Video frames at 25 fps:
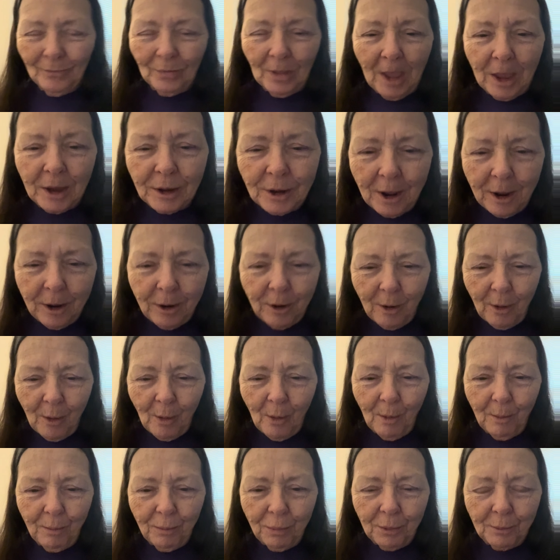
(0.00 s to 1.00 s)
And I
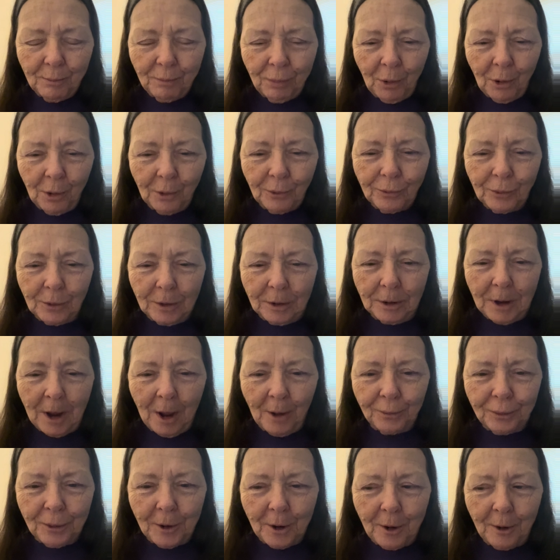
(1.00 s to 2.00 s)
hope, person
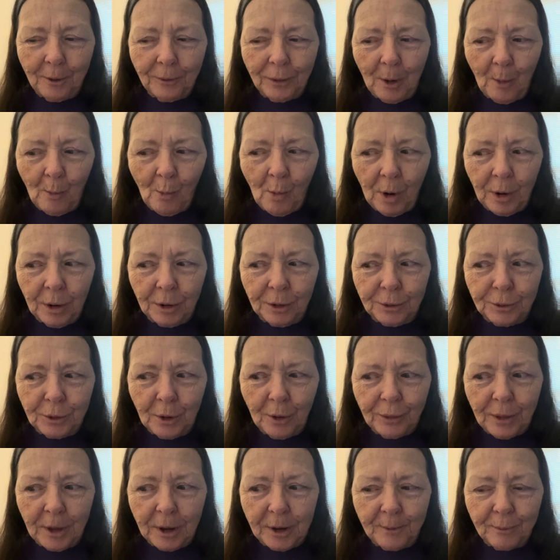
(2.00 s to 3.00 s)
out there that wanted to know
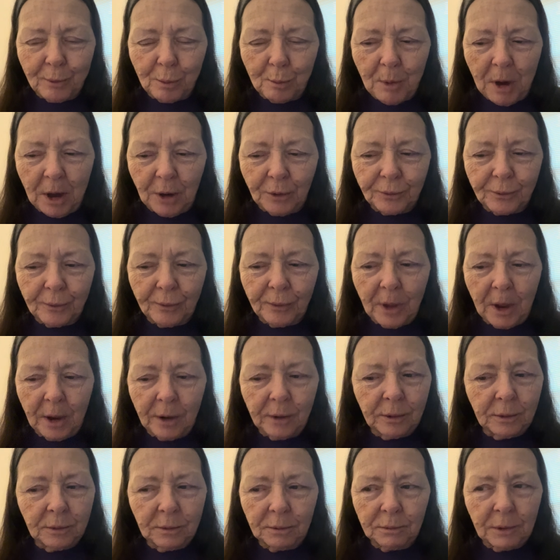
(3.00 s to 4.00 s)
that information,
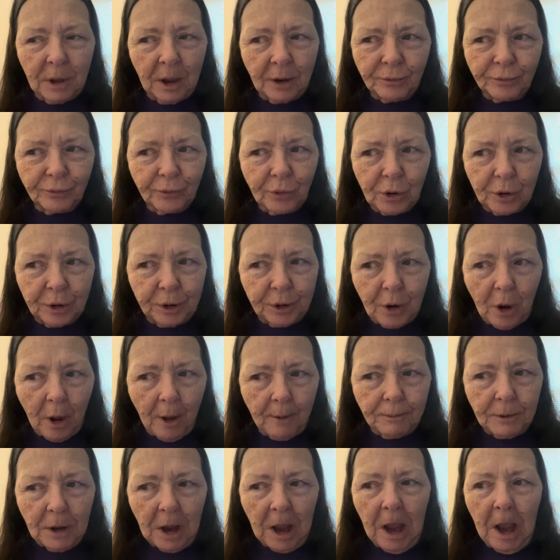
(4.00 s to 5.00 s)
that's good enough.
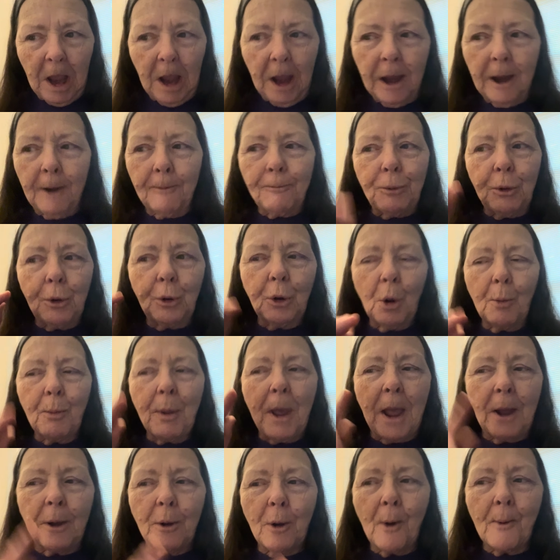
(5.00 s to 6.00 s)
If you go
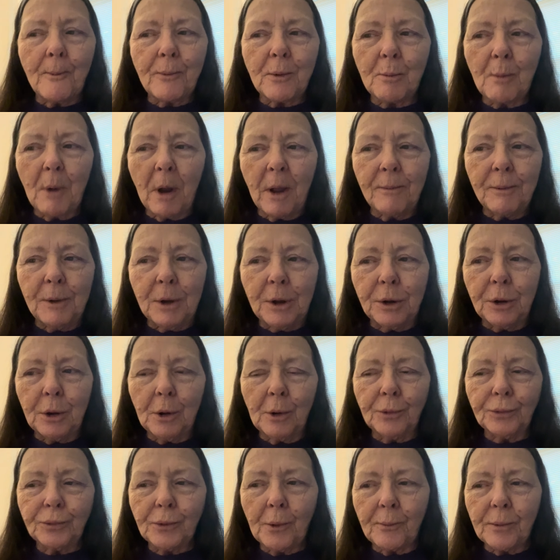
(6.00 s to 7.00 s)
back over my
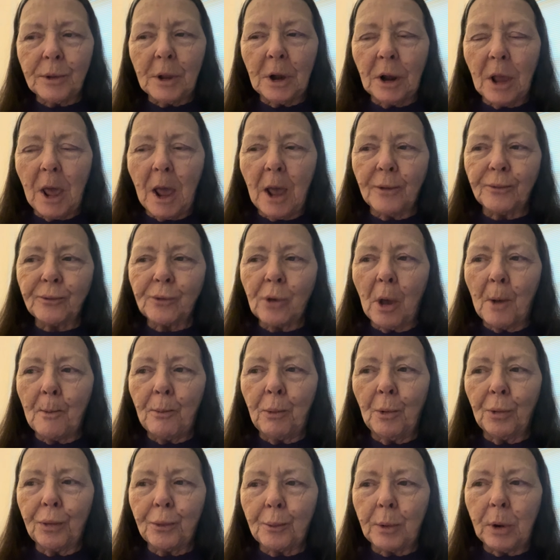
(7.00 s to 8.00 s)
videos over the last
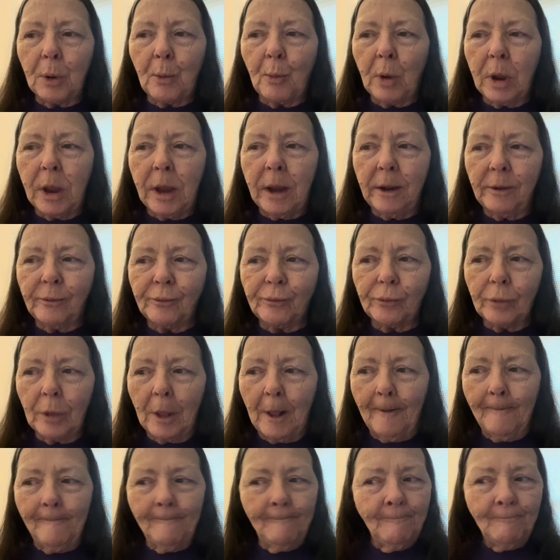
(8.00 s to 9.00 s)
3 weeks,
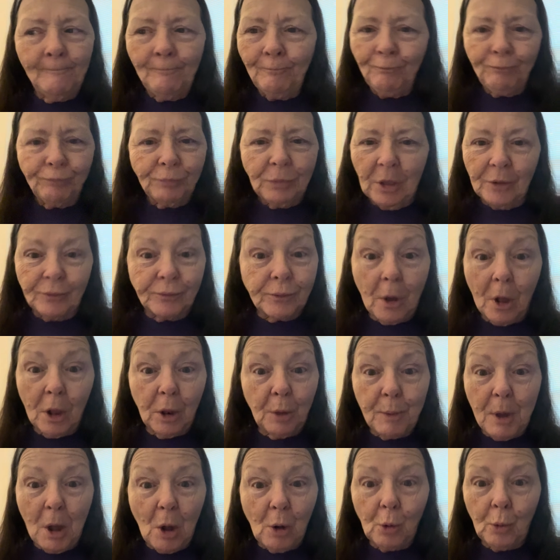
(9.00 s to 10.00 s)
it's all
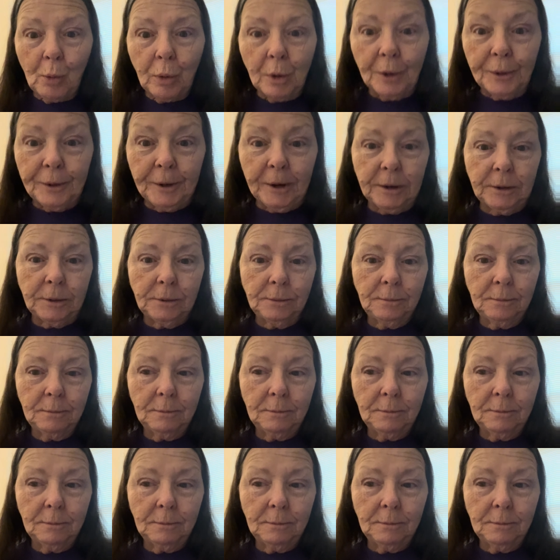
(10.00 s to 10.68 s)
about quilting.